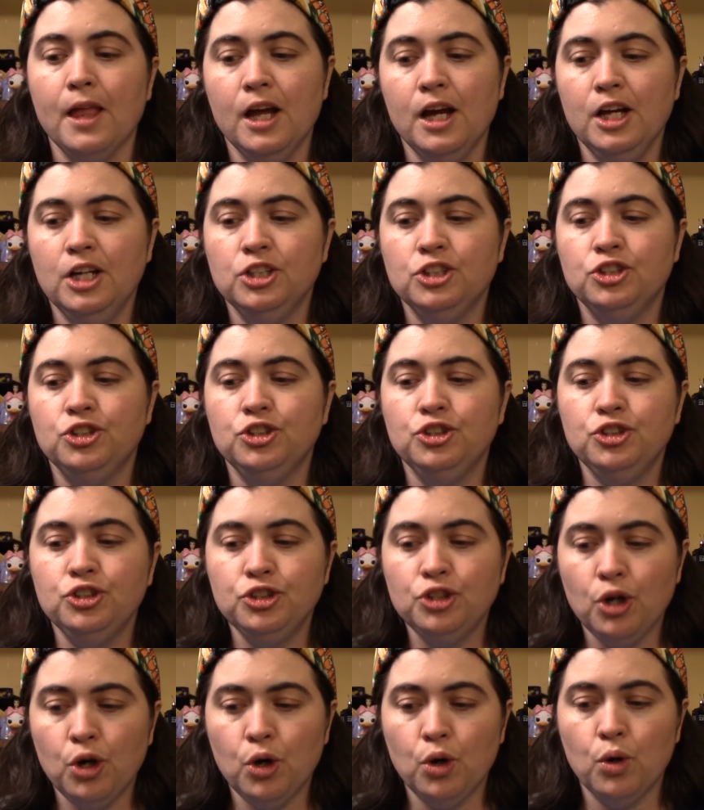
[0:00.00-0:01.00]

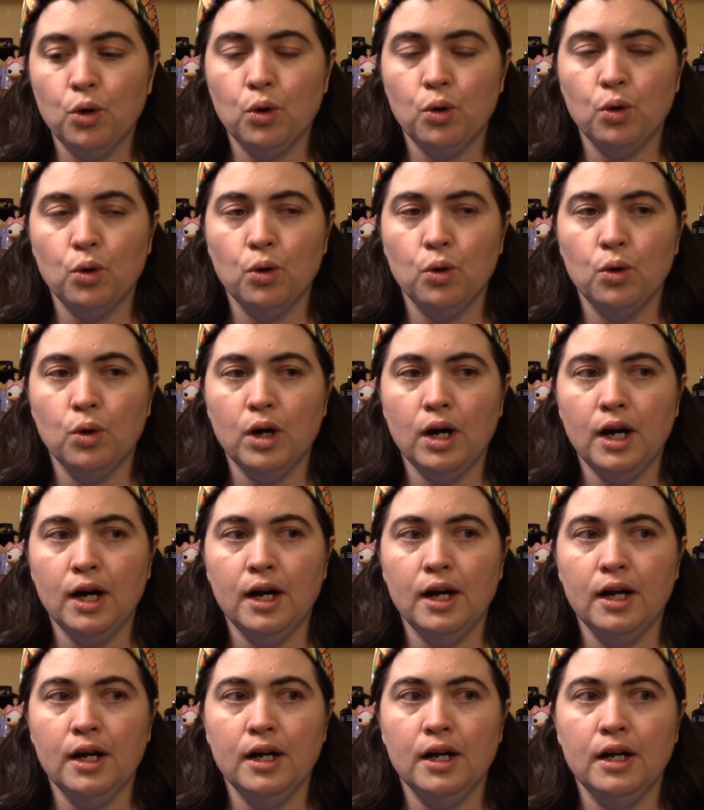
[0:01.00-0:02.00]
So,
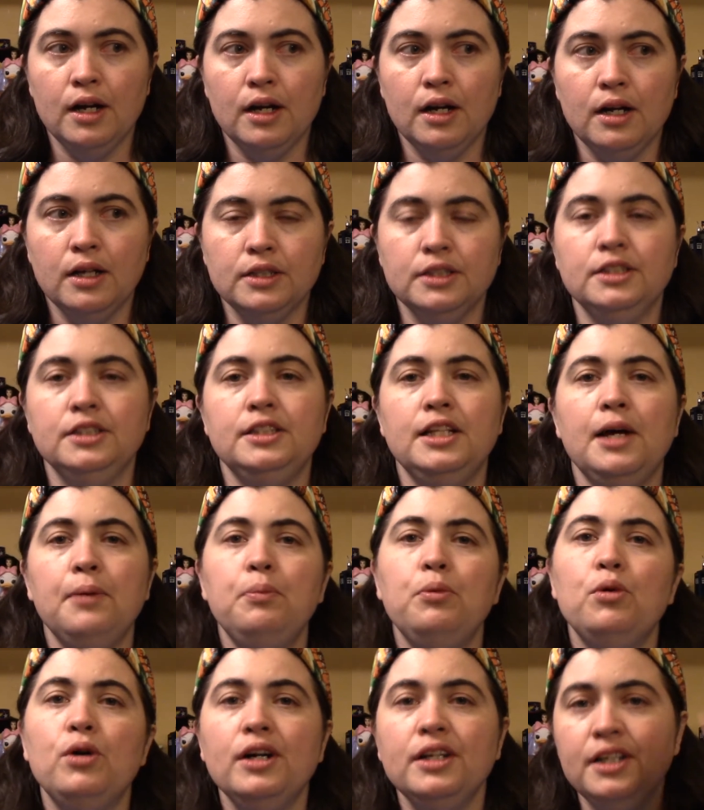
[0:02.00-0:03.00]
uh, step
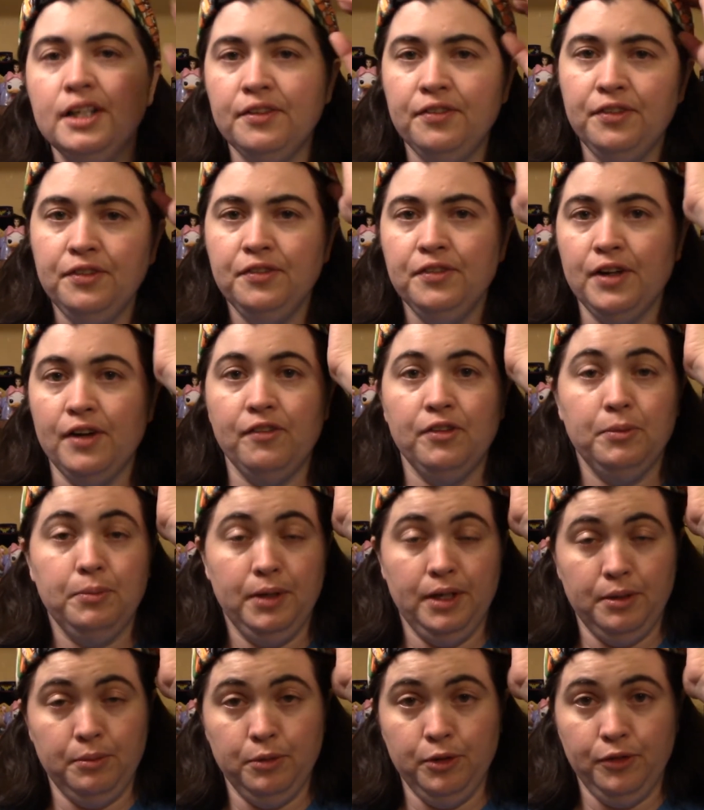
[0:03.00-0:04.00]
one, if you've never
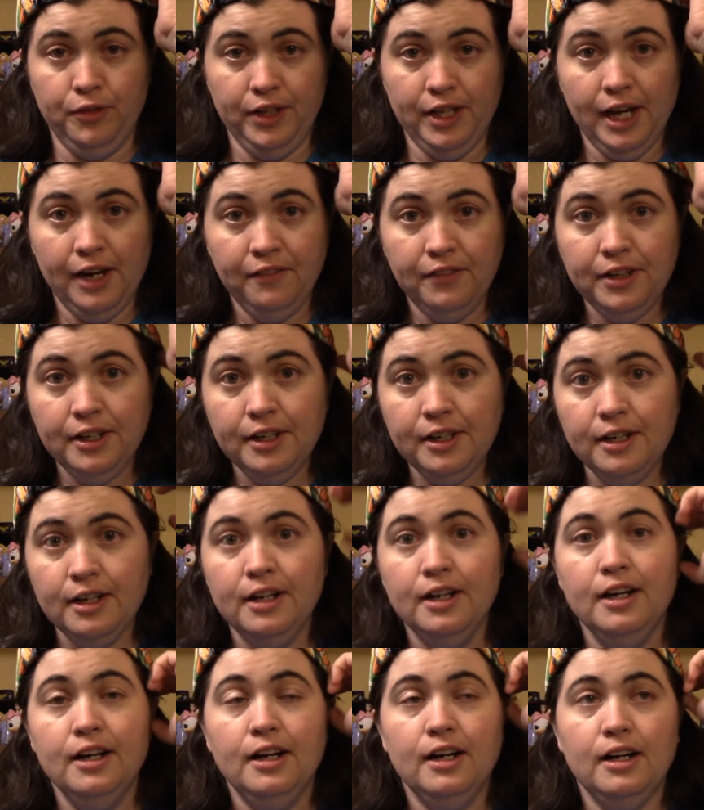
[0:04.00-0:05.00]
made a movie ever,
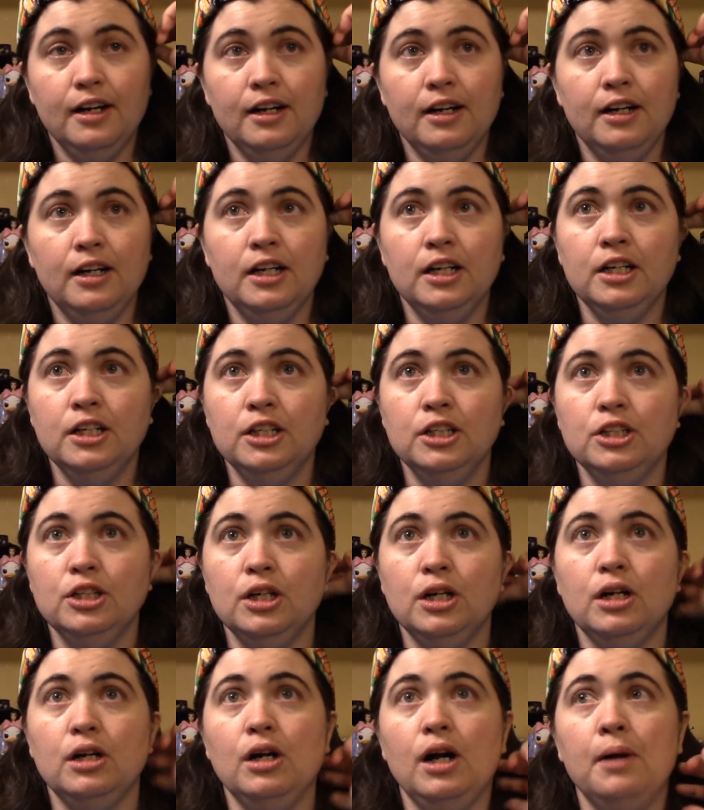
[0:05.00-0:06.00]
uh,
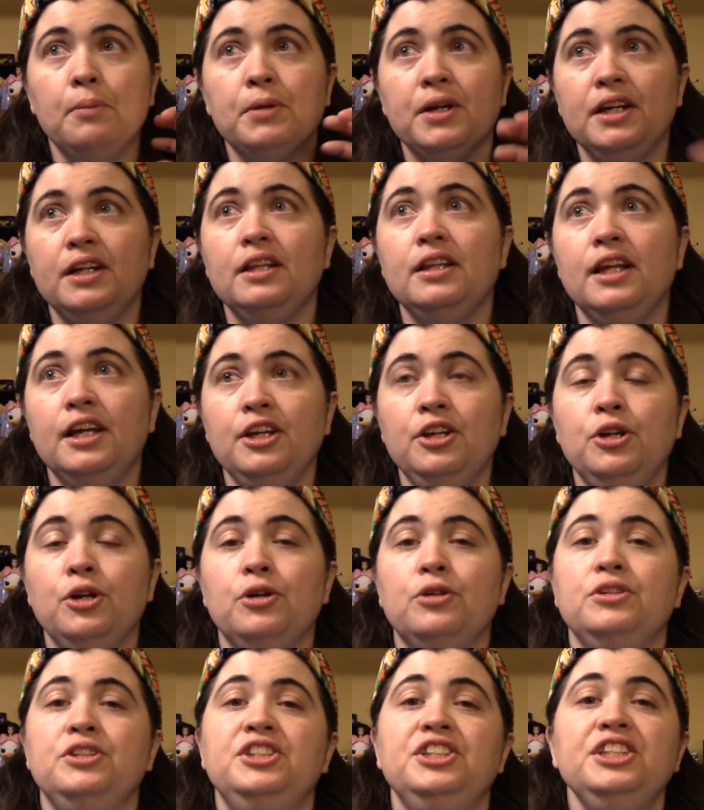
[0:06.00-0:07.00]
I'm going to let you
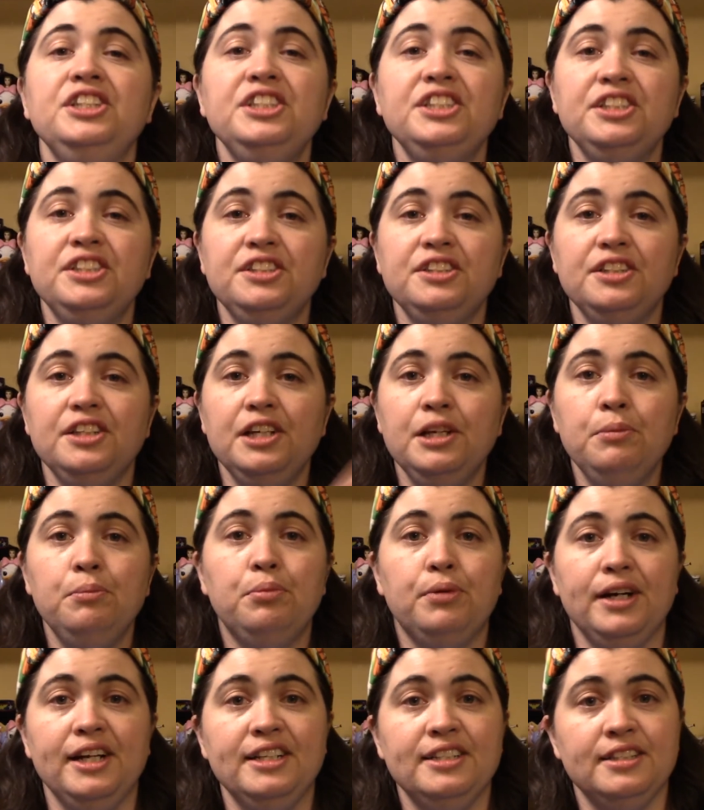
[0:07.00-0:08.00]
know, just
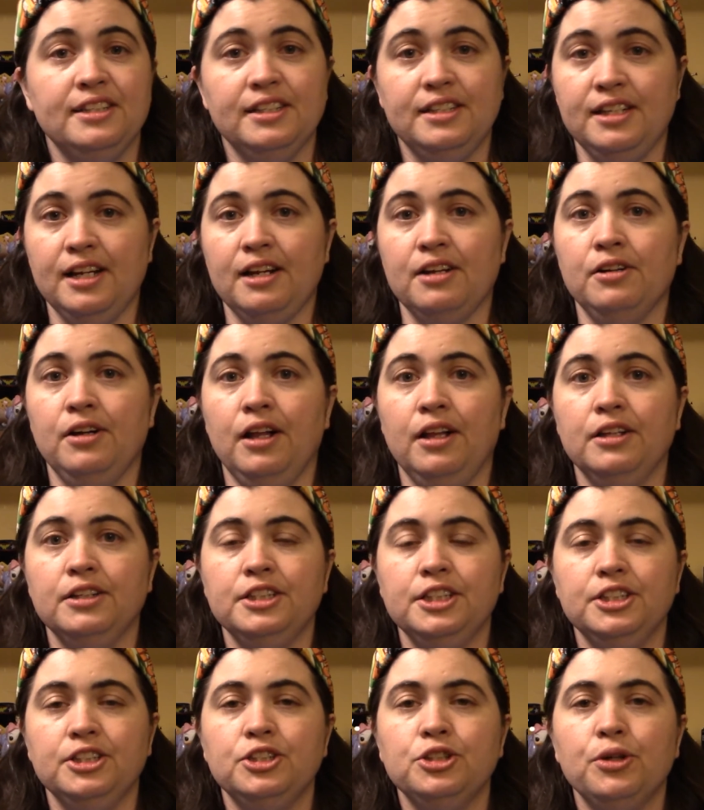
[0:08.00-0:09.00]
embrace the
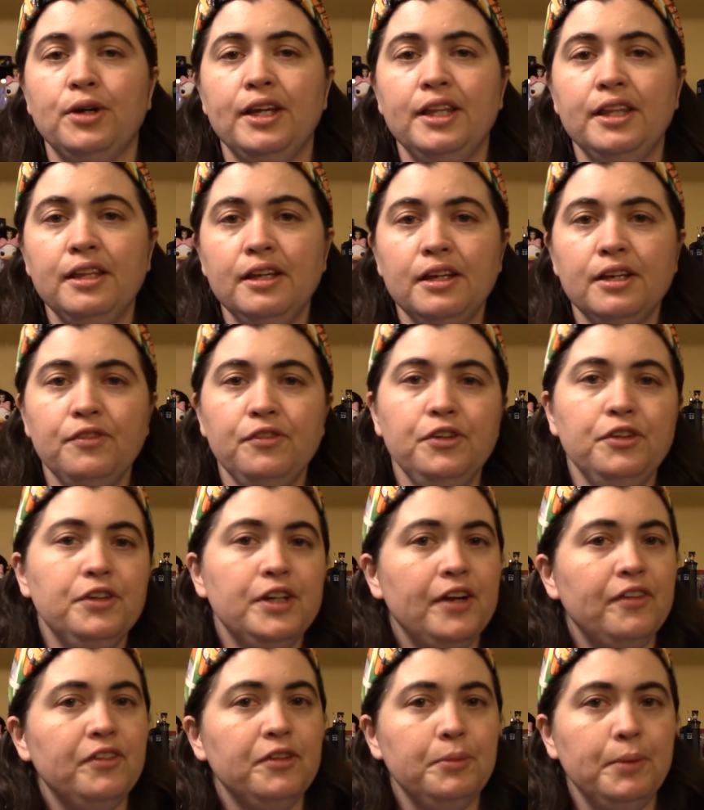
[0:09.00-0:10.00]
technology. So I think if you
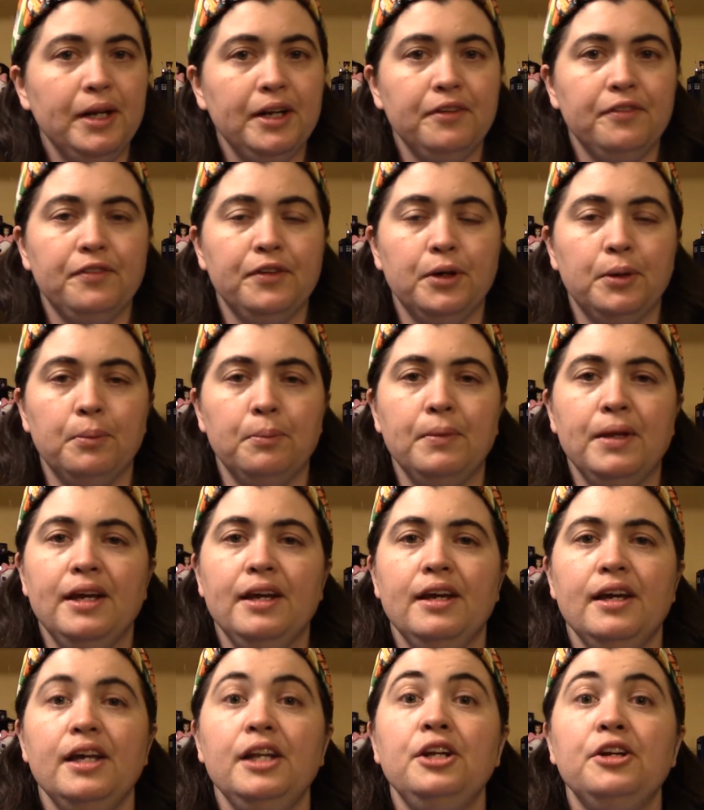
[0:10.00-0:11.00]
never made a film,
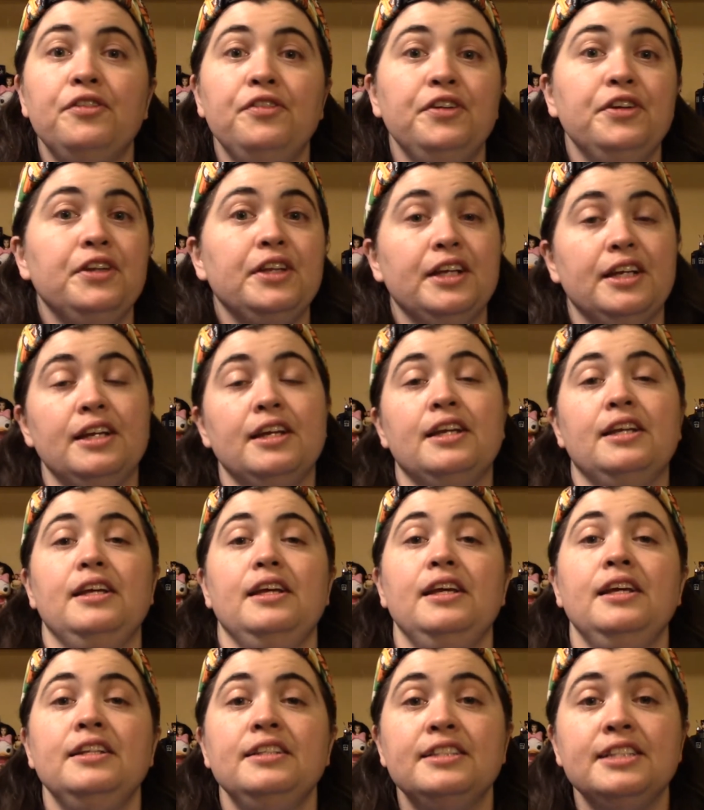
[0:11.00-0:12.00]
and you're feeling in
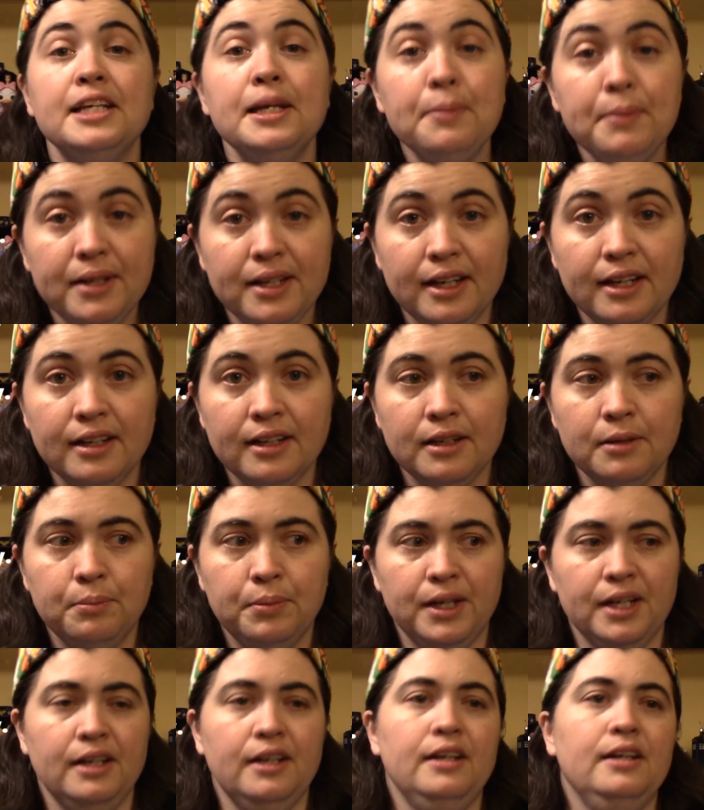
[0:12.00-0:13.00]
intimidated
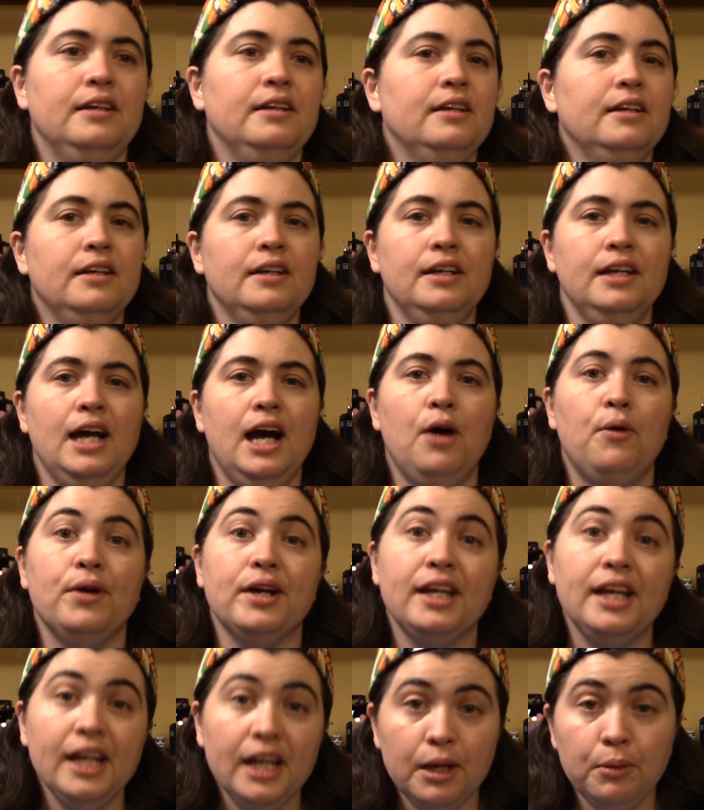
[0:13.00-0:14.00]
by how a
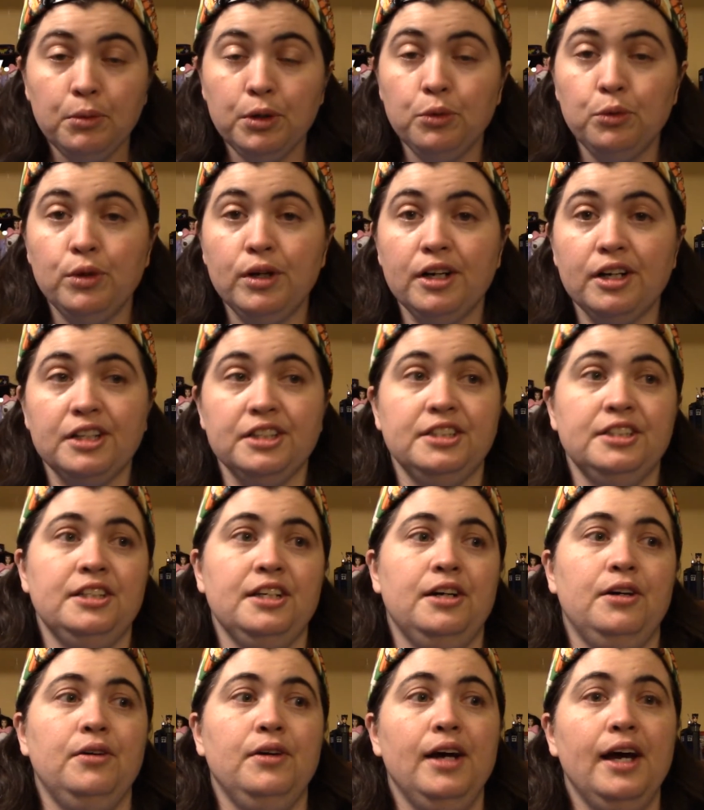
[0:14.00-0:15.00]
camera works,
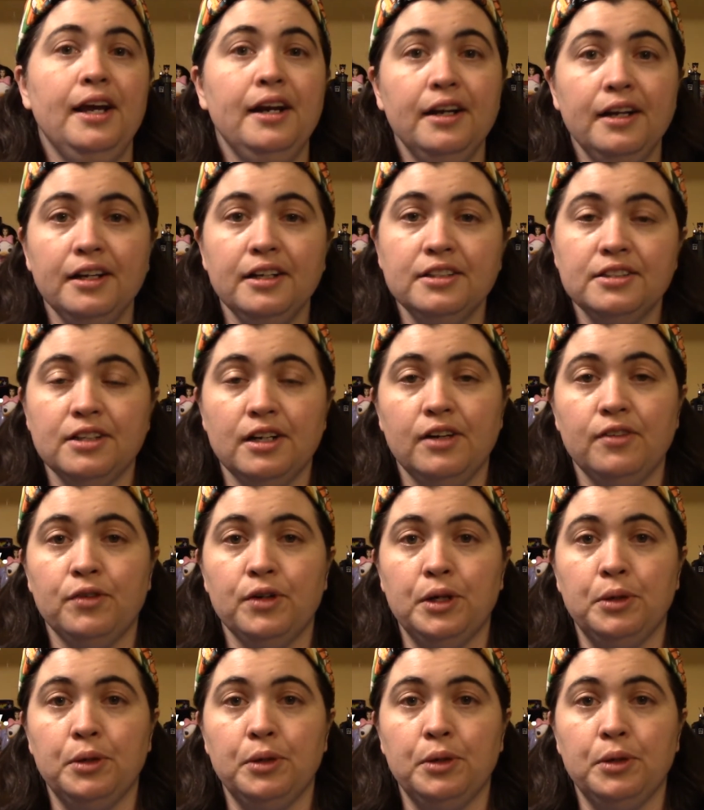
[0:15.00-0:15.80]
how editing software